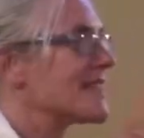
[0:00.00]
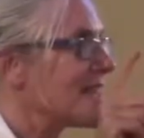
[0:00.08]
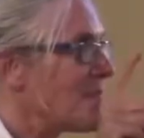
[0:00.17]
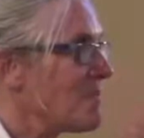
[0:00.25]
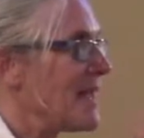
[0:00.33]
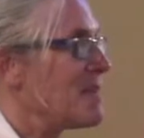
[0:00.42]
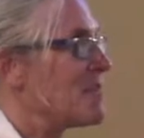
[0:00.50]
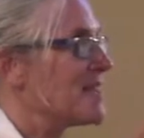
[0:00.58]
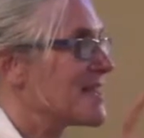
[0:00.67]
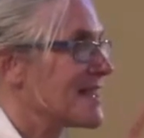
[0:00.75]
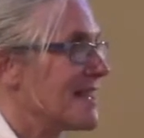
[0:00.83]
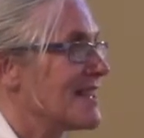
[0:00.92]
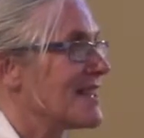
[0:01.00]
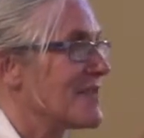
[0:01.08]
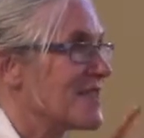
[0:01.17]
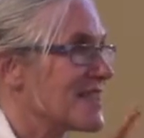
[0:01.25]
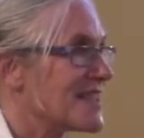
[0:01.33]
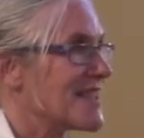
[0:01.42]
some people had signed
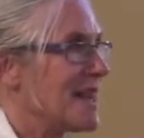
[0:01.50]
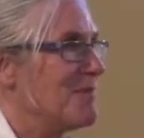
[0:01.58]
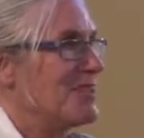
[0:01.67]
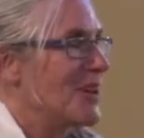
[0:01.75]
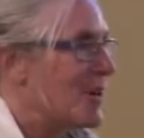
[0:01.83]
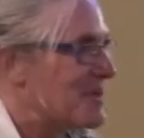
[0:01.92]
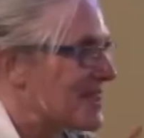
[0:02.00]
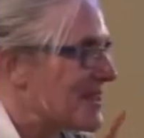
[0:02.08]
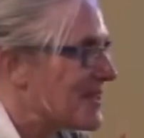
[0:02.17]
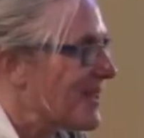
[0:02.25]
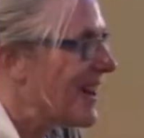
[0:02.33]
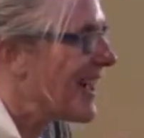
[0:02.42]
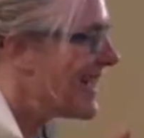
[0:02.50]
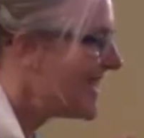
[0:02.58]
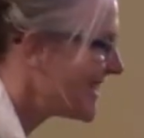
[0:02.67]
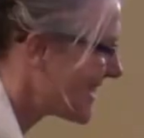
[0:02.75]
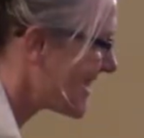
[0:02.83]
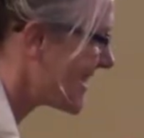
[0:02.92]
up for the same jobs
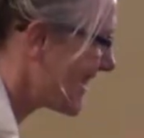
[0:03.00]
twice.